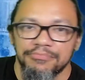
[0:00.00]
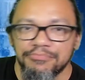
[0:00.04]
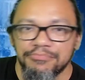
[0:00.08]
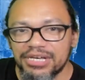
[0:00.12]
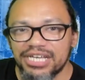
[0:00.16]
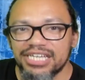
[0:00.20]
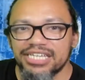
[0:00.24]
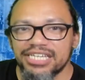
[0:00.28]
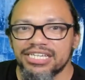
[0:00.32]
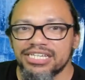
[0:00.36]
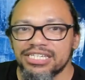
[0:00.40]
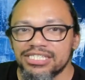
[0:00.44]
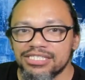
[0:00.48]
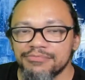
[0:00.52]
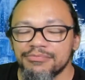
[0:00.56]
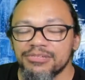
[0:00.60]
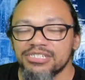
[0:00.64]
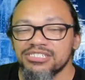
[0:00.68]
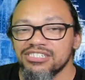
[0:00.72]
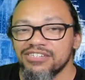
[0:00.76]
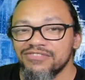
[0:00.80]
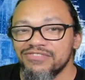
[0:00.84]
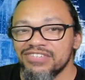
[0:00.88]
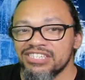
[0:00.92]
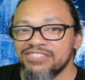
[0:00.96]
But in the
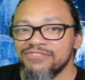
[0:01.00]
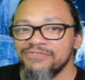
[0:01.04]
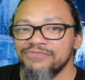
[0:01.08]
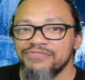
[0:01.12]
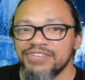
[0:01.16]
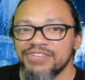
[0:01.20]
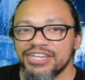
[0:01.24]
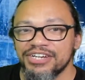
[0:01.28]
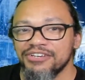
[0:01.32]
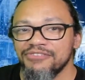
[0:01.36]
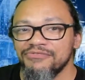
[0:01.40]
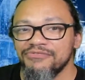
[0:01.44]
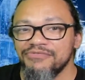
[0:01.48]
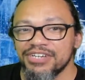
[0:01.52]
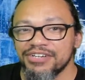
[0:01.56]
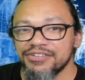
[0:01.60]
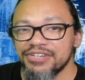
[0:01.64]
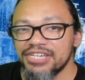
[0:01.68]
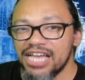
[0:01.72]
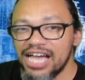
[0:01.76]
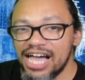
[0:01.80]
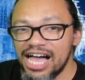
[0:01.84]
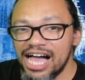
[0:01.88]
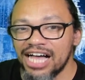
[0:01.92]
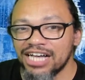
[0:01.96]
middle of this very,
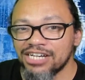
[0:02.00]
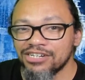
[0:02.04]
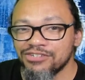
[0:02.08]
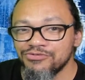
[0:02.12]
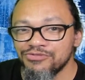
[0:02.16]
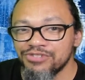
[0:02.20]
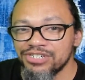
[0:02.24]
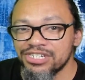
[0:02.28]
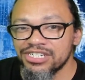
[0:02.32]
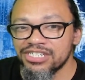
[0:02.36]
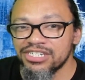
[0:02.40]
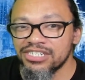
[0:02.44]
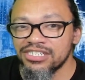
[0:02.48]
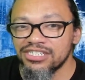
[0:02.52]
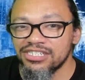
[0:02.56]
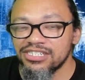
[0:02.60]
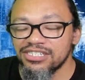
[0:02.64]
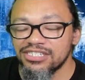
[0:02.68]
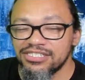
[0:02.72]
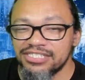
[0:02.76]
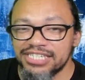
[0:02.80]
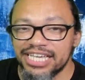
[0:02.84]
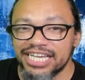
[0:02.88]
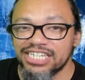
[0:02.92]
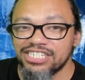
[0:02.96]
very awkward
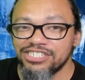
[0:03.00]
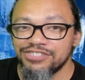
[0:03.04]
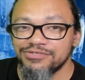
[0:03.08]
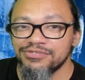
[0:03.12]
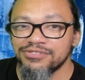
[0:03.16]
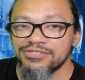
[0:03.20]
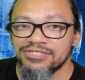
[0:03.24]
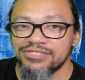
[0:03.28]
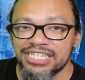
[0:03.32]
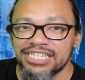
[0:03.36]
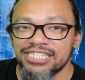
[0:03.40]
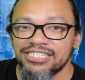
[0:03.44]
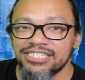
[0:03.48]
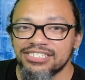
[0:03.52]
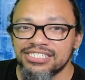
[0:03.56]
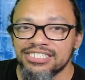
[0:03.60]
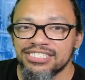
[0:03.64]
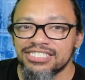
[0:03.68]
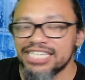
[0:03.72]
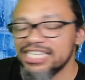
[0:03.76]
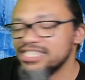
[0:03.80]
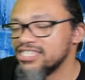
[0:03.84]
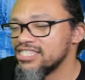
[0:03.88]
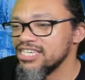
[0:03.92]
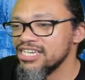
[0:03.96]
sexual tension
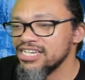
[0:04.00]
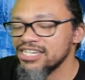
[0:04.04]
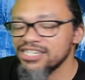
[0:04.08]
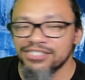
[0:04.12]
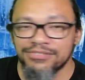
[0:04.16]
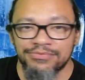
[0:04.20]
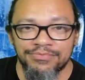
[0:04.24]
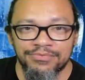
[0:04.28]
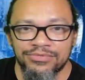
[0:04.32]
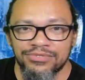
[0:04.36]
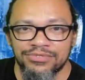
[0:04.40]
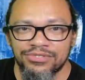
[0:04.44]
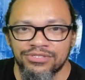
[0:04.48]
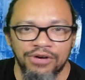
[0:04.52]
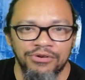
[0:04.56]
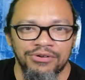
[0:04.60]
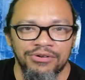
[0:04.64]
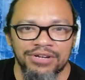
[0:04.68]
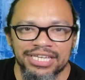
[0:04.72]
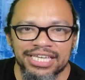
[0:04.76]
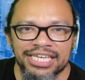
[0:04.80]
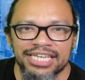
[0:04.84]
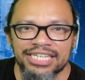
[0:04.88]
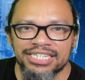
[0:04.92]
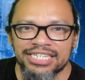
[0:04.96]
that they're
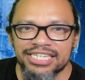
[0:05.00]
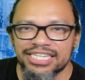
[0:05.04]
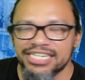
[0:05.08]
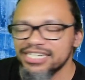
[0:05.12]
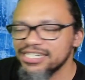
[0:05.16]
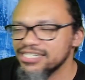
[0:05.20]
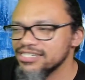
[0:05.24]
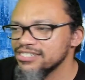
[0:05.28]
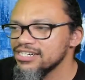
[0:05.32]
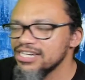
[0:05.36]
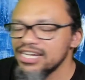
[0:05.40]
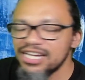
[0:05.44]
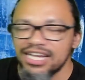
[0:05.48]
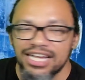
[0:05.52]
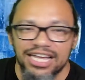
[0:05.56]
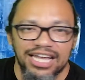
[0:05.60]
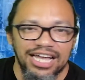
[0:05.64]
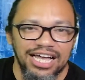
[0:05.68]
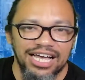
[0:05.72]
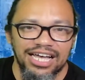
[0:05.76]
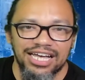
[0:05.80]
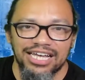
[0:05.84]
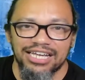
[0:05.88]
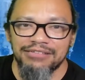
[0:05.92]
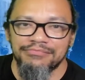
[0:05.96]
throwing in here,
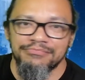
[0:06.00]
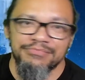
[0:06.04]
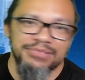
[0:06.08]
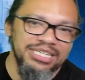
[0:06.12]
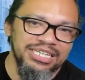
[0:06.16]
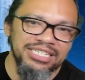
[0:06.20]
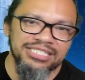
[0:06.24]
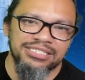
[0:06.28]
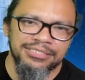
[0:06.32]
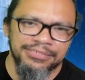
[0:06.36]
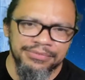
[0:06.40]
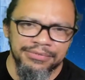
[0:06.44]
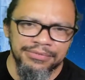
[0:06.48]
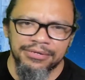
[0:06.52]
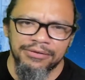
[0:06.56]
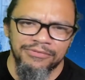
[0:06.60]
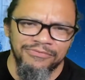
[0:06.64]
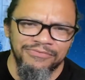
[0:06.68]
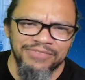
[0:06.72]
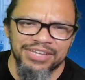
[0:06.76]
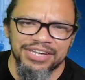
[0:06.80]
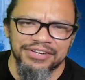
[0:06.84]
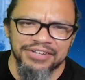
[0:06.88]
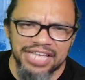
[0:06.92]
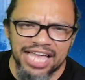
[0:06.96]
it's
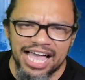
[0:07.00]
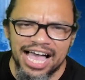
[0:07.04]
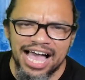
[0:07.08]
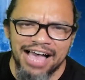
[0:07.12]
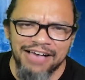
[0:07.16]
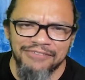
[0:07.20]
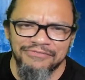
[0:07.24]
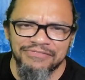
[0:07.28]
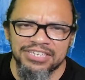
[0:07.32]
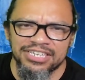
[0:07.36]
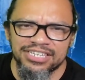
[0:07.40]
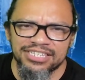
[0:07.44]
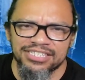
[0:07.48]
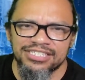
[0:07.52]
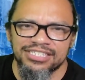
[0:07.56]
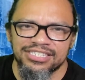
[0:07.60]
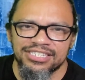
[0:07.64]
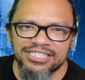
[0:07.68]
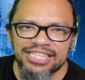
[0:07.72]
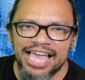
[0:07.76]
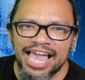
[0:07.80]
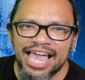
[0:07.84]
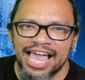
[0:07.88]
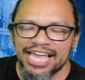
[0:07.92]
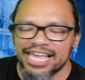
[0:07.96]
very obvious
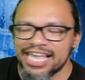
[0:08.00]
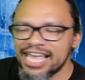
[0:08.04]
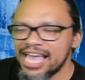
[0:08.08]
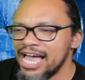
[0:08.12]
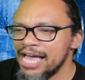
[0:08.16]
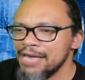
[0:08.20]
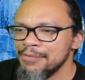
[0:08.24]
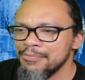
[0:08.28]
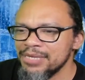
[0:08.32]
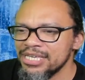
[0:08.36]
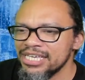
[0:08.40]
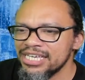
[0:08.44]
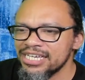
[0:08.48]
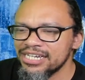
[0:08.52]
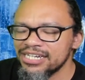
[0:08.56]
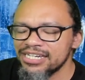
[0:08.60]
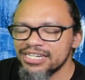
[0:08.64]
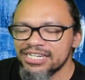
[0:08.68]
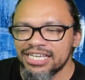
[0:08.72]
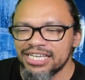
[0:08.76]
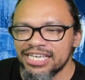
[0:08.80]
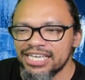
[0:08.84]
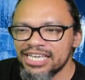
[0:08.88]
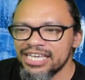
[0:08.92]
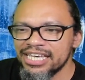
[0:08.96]
that Chimere
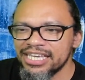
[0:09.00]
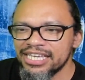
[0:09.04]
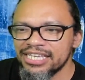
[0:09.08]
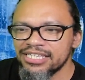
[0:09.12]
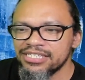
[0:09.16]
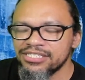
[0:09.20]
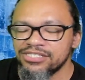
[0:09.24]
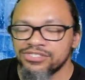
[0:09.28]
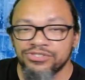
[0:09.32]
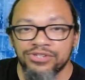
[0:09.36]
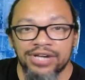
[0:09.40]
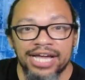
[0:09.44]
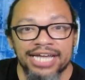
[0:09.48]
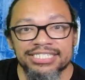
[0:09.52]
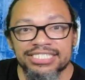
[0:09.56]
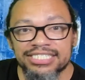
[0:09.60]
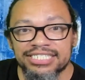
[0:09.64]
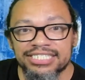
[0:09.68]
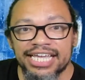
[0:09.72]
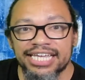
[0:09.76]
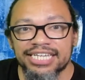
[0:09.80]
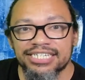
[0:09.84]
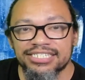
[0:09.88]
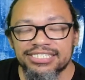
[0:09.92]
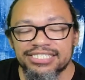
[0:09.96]
is trying to
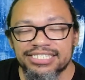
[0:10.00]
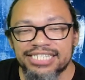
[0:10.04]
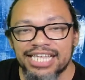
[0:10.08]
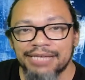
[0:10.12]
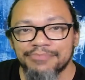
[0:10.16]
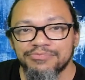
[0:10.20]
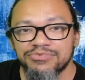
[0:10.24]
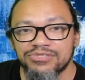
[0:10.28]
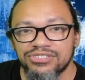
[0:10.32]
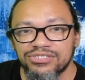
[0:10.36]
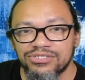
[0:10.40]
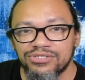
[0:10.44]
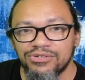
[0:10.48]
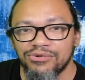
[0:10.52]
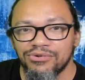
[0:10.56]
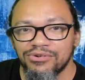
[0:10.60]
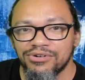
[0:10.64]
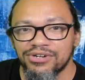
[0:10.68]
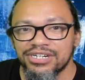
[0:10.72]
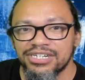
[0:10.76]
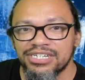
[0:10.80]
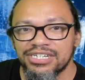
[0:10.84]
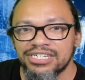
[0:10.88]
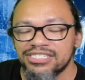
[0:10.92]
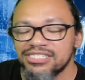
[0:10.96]
take steps
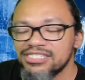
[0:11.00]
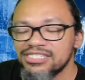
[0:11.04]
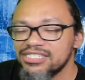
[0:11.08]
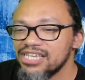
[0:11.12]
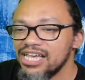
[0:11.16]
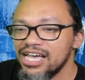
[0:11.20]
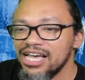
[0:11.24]
towards